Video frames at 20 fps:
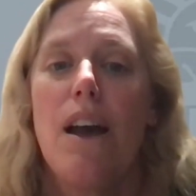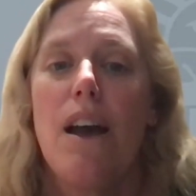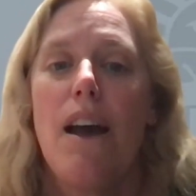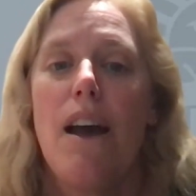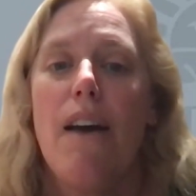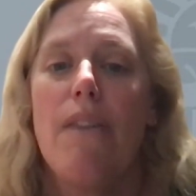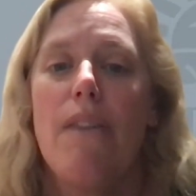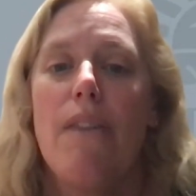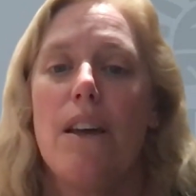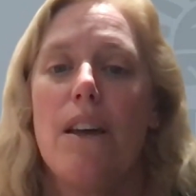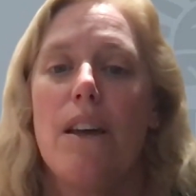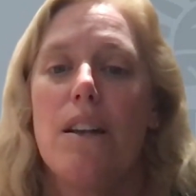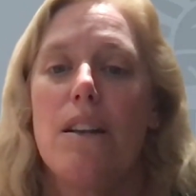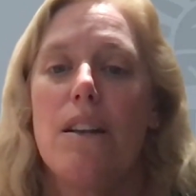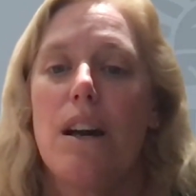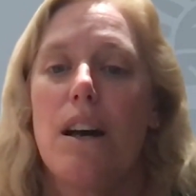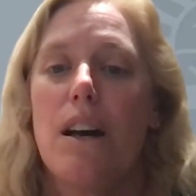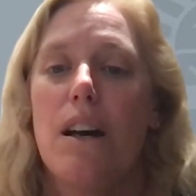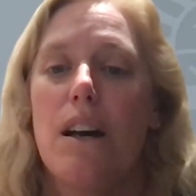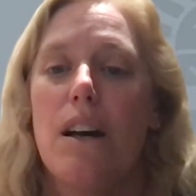And then
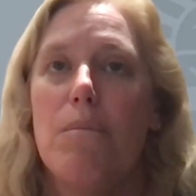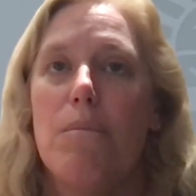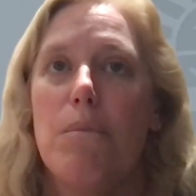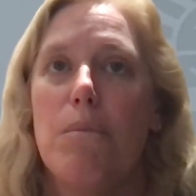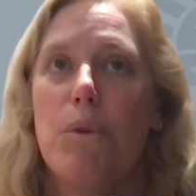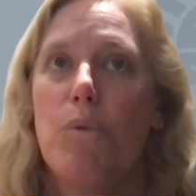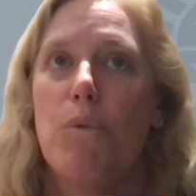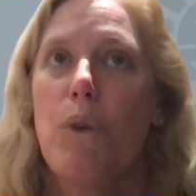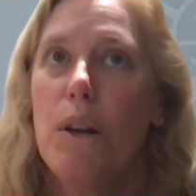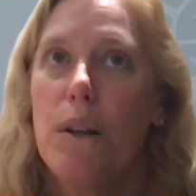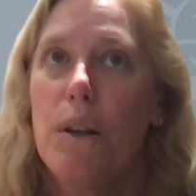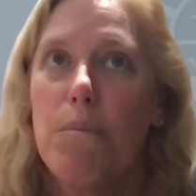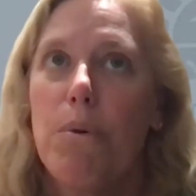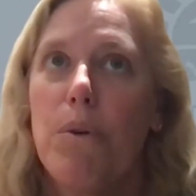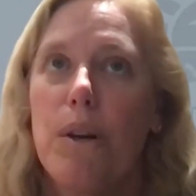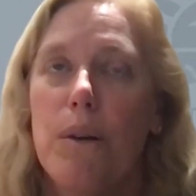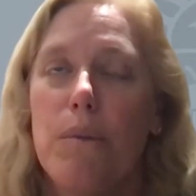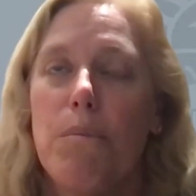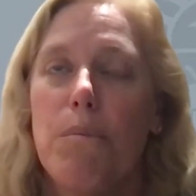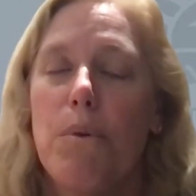one
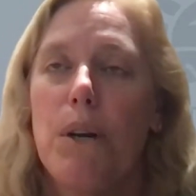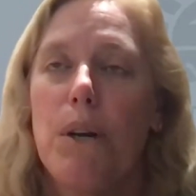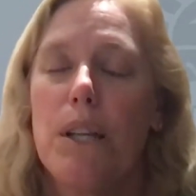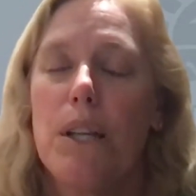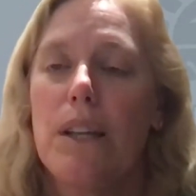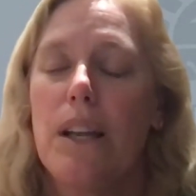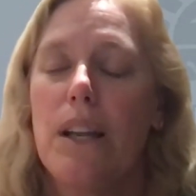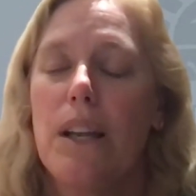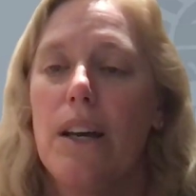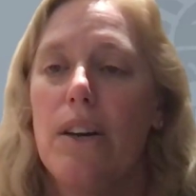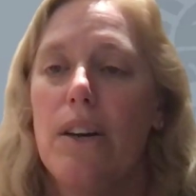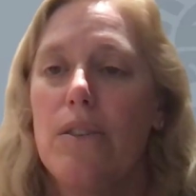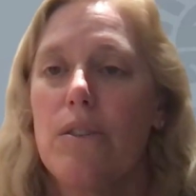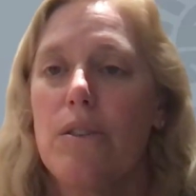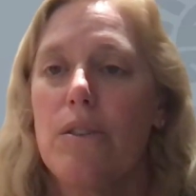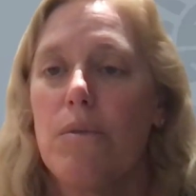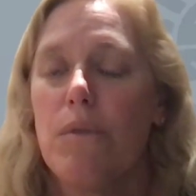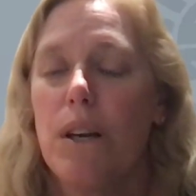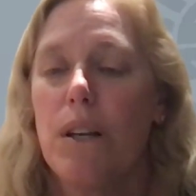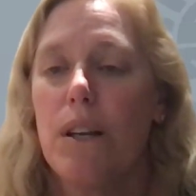important point that I
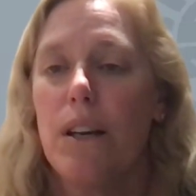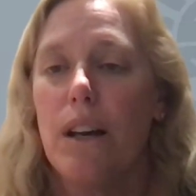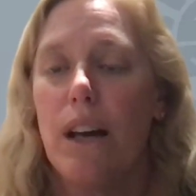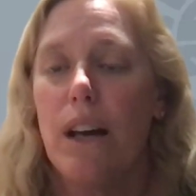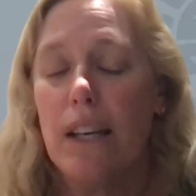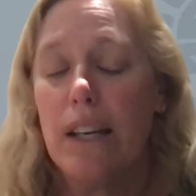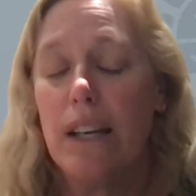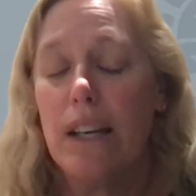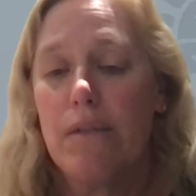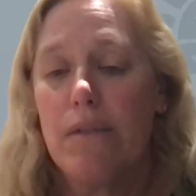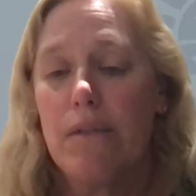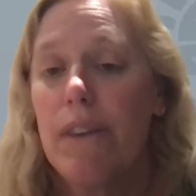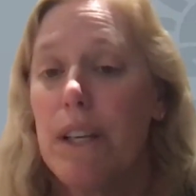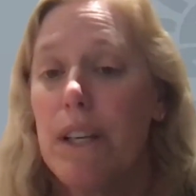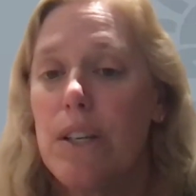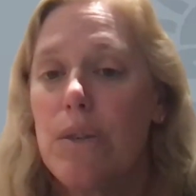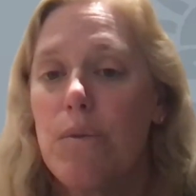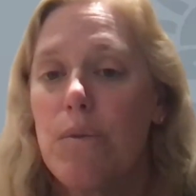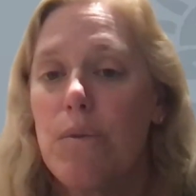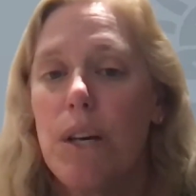also want to, I guess,
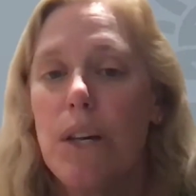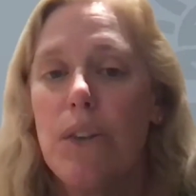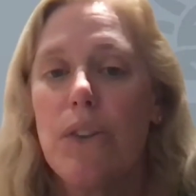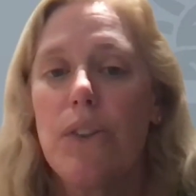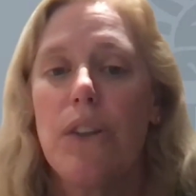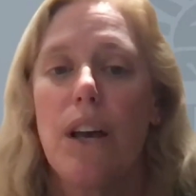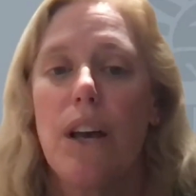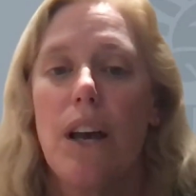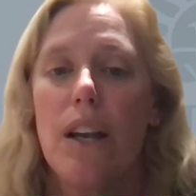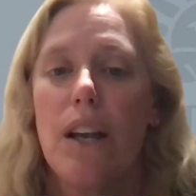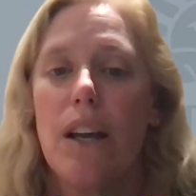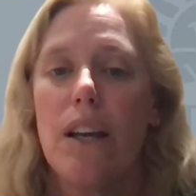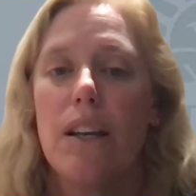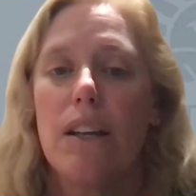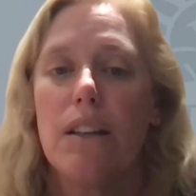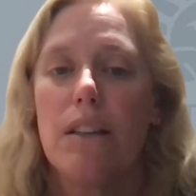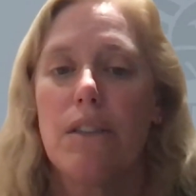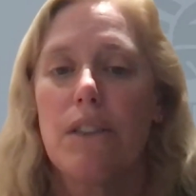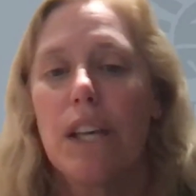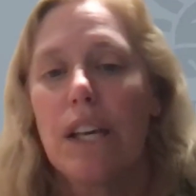finish with, and
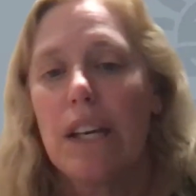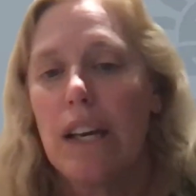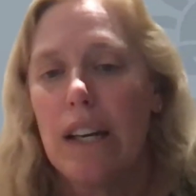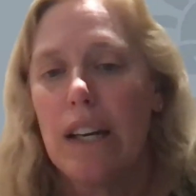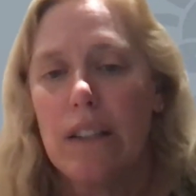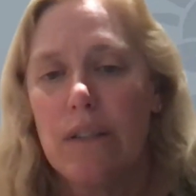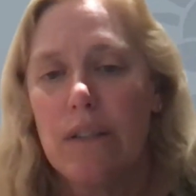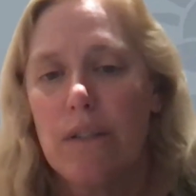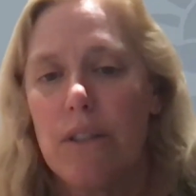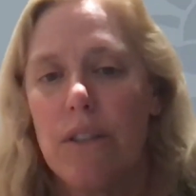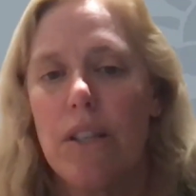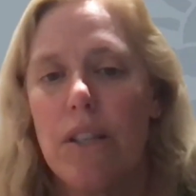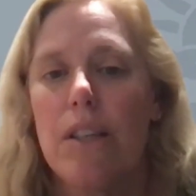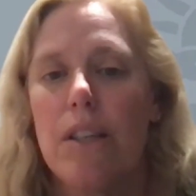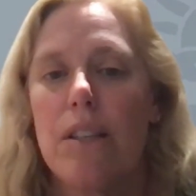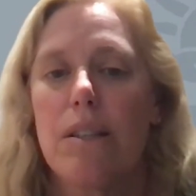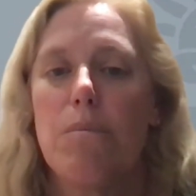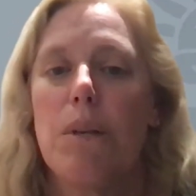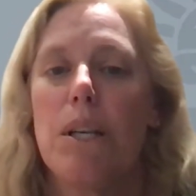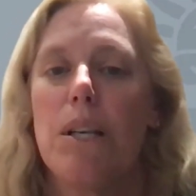I think I alluded to
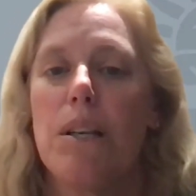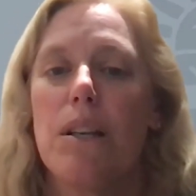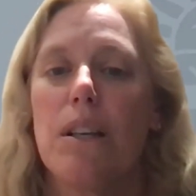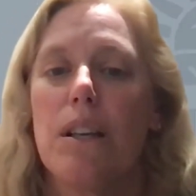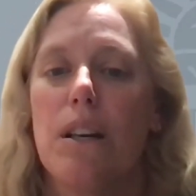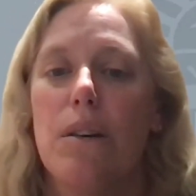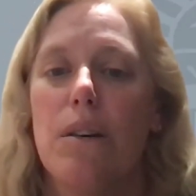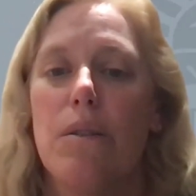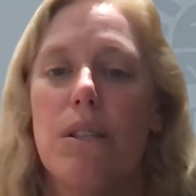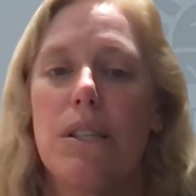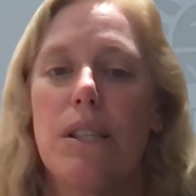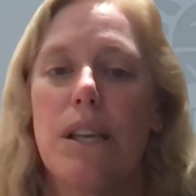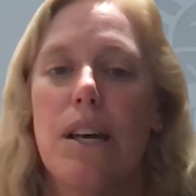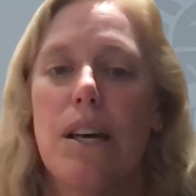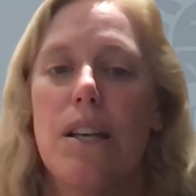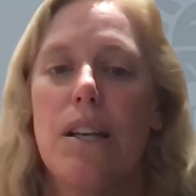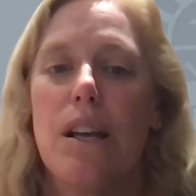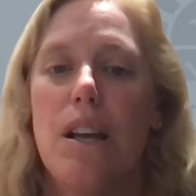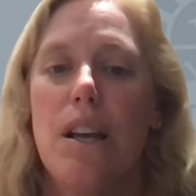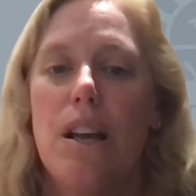this a minute ago, is
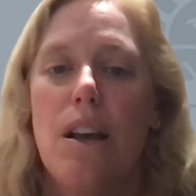that